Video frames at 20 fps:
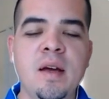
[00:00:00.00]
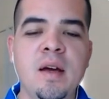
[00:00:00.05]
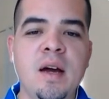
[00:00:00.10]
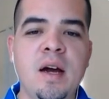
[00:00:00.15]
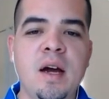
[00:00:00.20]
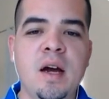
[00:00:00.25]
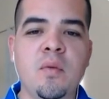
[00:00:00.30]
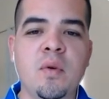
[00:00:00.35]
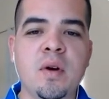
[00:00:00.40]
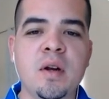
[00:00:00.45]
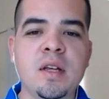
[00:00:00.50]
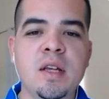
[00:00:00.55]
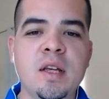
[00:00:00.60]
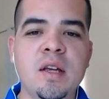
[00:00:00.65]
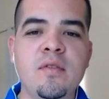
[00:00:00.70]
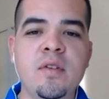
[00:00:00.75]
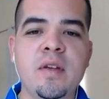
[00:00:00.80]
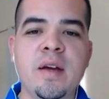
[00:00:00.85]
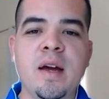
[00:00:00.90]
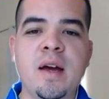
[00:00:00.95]
I want to give
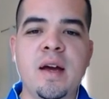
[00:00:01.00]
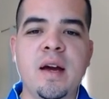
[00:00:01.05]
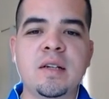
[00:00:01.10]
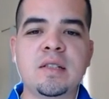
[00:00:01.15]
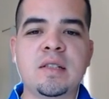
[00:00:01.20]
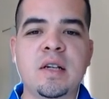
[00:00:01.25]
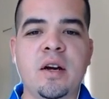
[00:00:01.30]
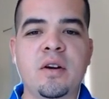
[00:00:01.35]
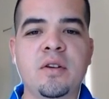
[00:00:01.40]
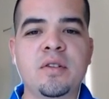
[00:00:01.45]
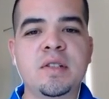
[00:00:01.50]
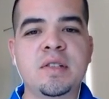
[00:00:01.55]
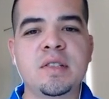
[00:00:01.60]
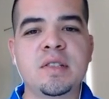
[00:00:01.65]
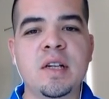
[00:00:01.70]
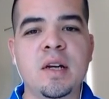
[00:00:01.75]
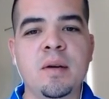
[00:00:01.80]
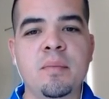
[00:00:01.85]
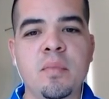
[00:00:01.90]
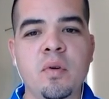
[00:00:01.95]
you guys our
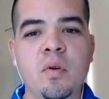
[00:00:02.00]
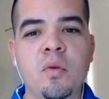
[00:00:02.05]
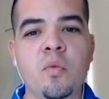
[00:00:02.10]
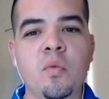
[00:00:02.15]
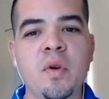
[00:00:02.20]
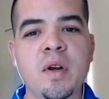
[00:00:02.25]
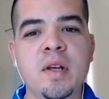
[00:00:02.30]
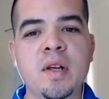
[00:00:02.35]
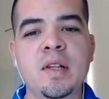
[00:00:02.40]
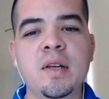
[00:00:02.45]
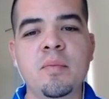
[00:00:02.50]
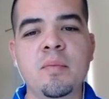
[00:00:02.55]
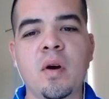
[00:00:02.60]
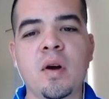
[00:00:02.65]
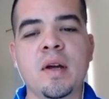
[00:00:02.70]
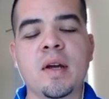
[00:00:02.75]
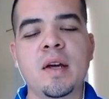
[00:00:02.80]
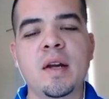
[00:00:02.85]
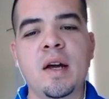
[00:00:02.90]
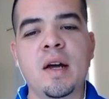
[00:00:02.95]
December Wrigley
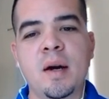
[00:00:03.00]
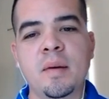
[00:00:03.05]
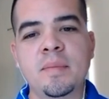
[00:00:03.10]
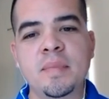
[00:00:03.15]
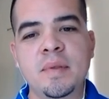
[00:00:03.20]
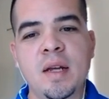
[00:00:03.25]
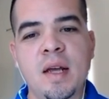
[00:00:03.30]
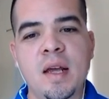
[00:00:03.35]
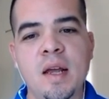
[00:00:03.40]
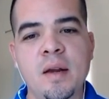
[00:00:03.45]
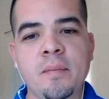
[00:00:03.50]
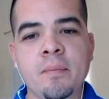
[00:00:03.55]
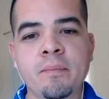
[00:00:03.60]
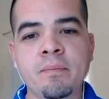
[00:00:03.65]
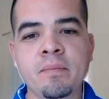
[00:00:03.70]
Market update.